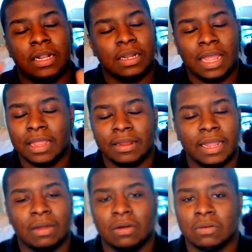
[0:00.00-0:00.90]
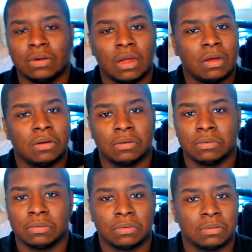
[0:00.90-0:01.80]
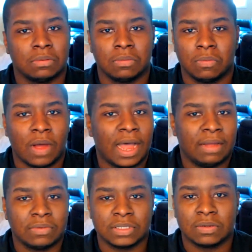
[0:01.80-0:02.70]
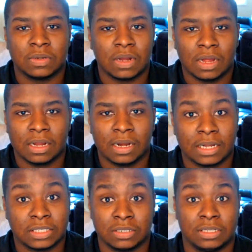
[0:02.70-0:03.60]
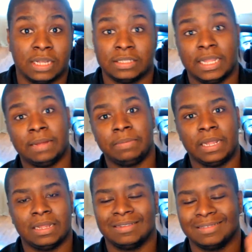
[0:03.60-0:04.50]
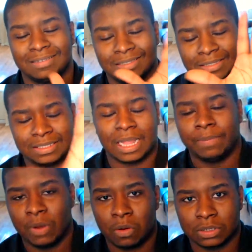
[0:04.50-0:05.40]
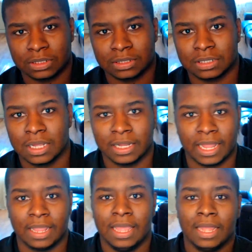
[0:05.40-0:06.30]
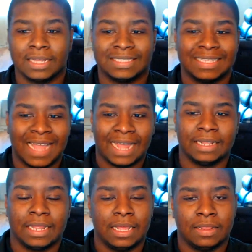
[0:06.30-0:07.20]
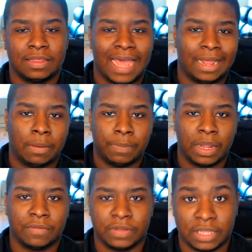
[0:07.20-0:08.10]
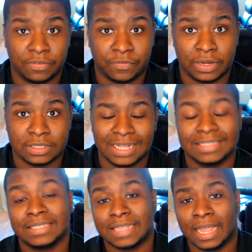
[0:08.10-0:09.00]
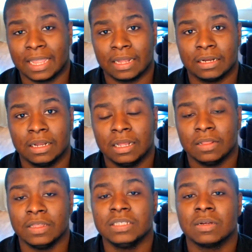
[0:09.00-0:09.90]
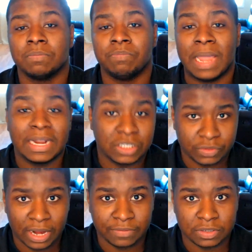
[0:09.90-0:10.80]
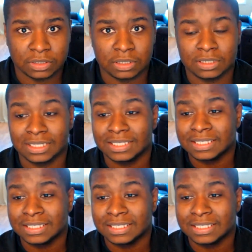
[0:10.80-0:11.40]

And yeah, you're like, oh no, what, what's going on? I should get the AMD. Stop your horses, okay? Because not that big of a difference. And second, these are beta drivers. The